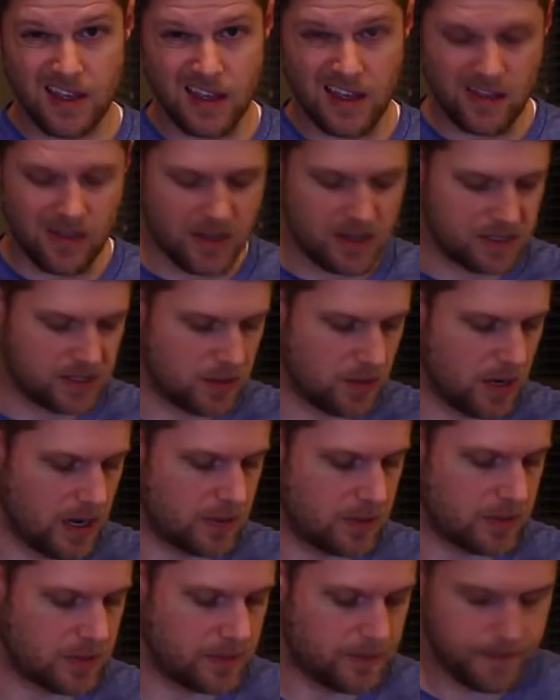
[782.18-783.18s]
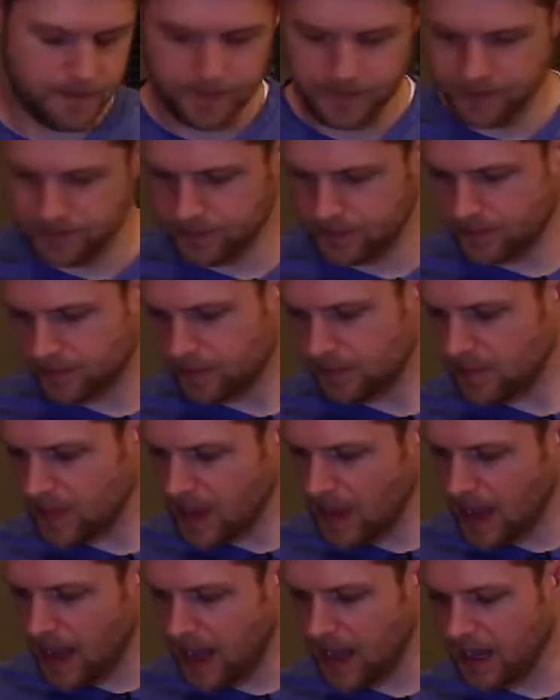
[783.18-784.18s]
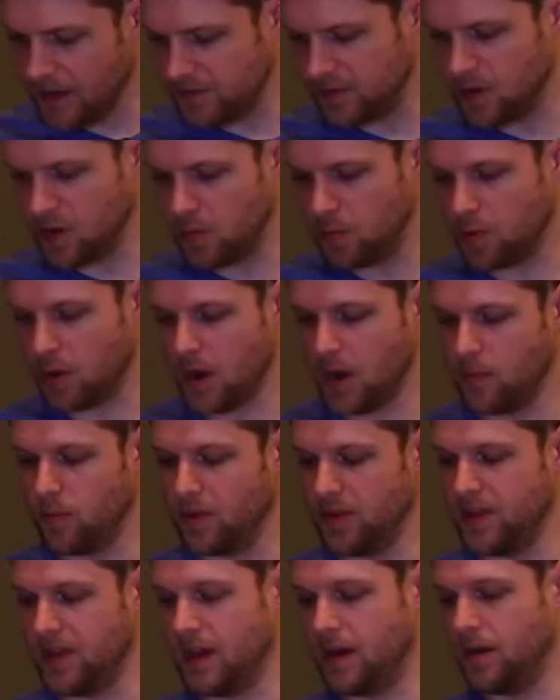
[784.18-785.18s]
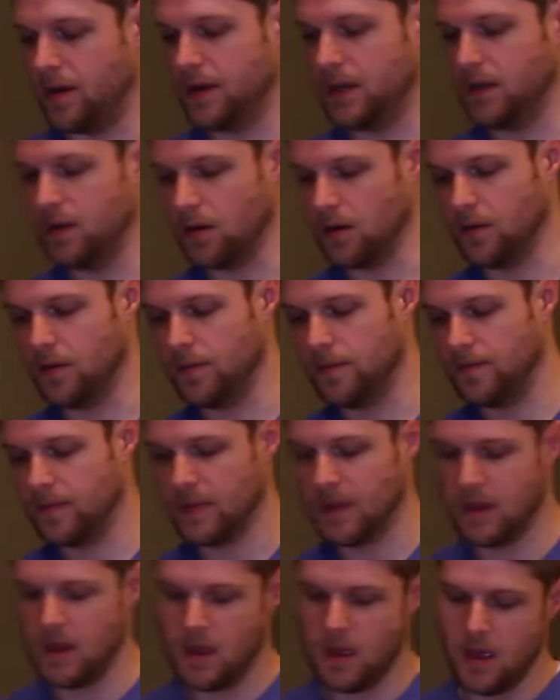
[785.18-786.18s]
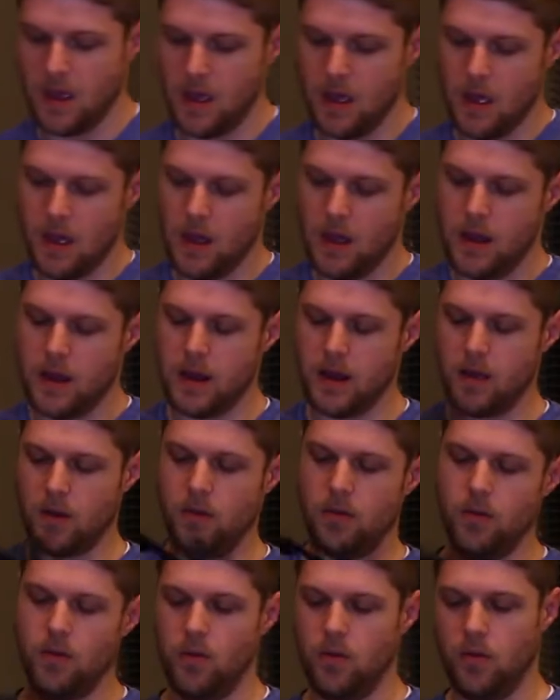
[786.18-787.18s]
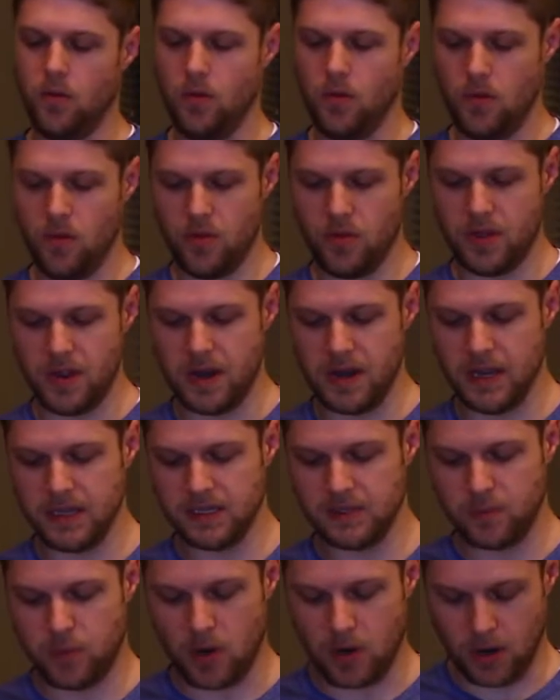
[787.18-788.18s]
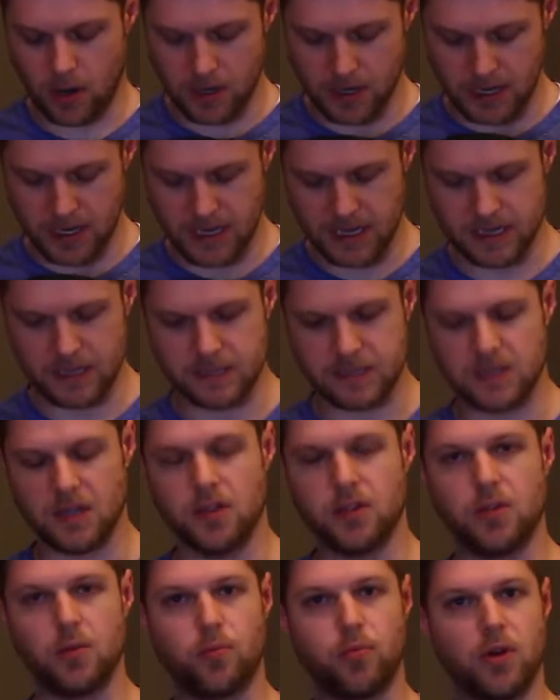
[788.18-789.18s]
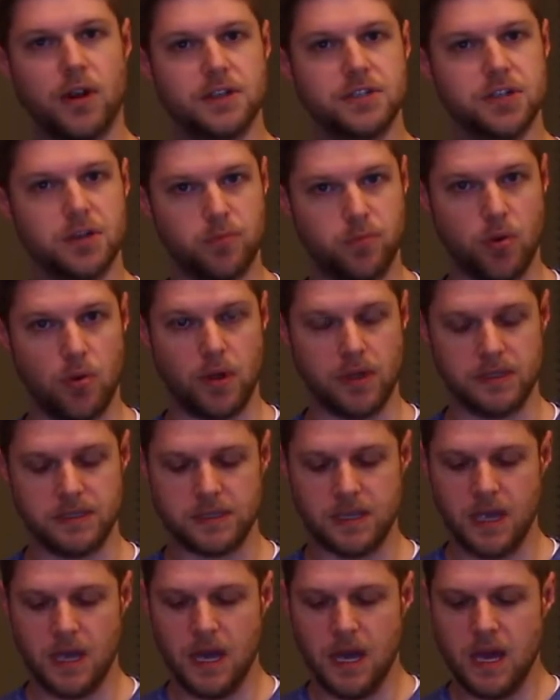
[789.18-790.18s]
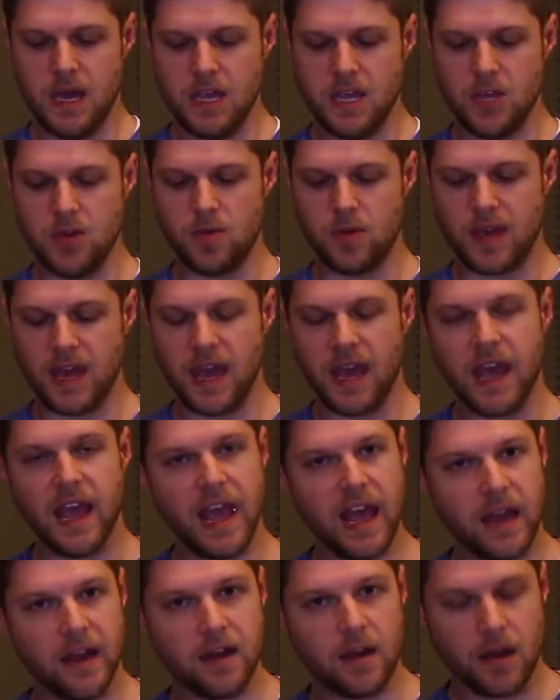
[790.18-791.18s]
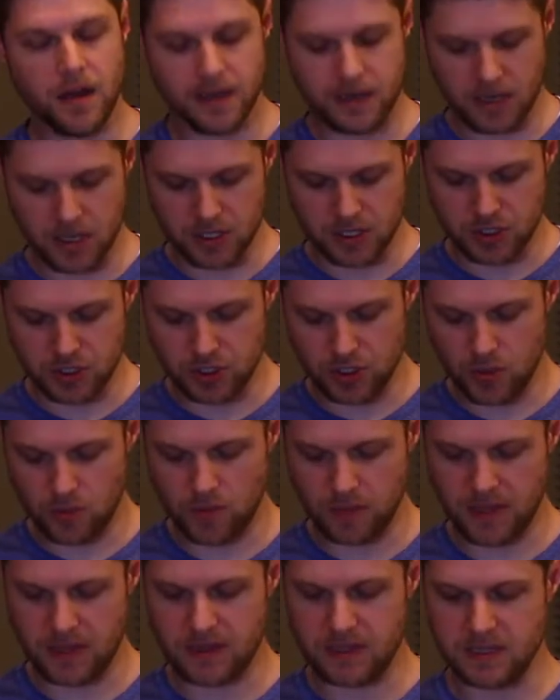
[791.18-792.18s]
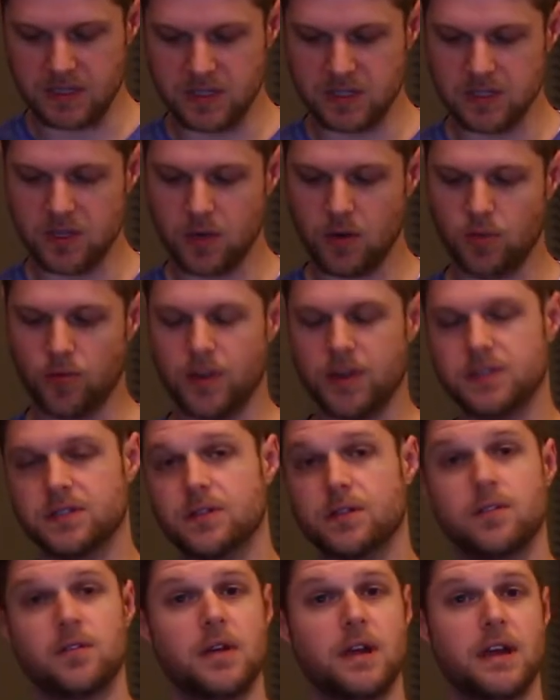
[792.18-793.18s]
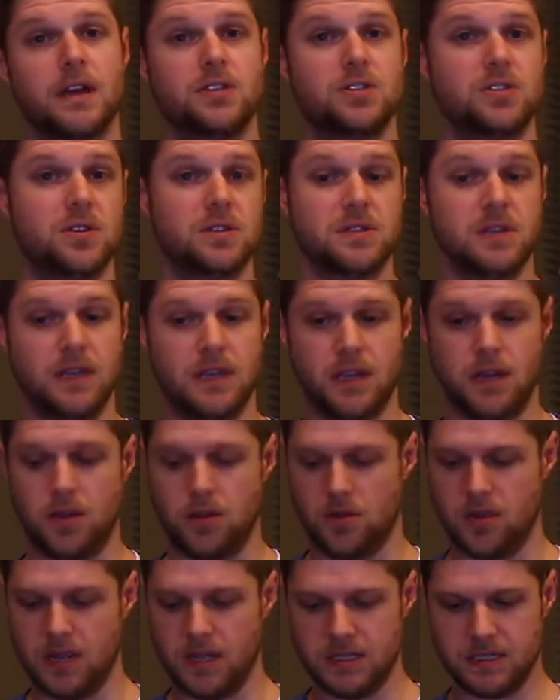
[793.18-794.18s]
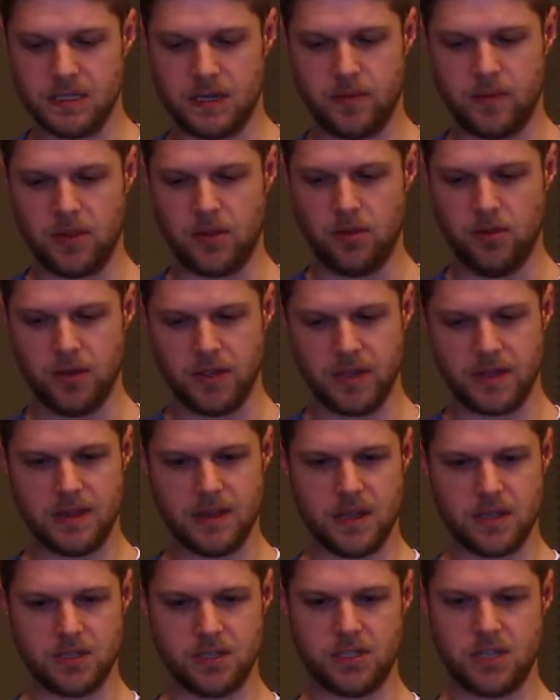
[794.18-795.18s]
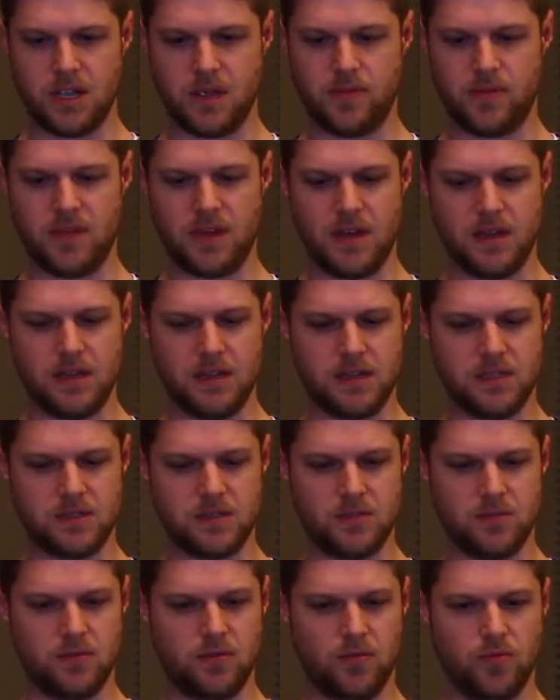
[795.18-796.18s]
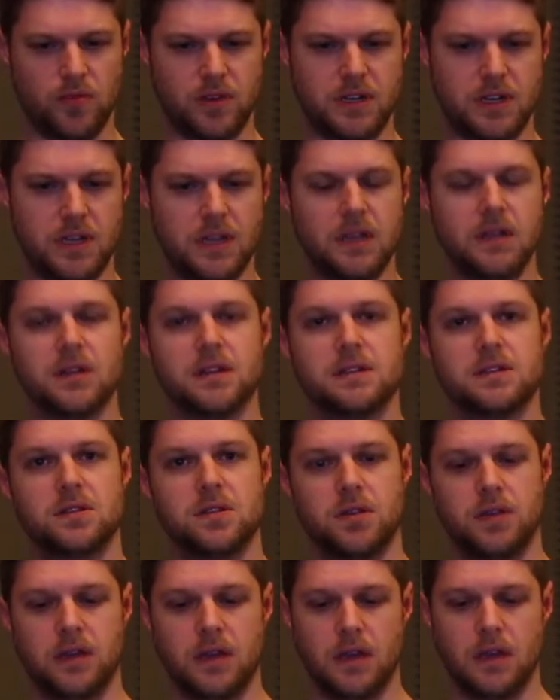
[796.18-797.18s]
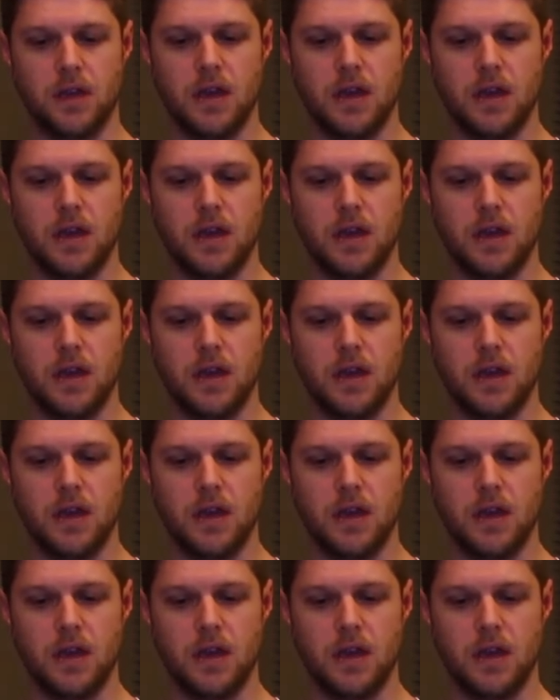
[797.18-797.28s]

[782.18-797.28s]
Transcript: they scraped. I have no problem with that on here. Now, the next part is the pressure points. You cannot assume that this is going to rest on your head just like any other headset. I mean, look at that shape. That is ridiculous looking.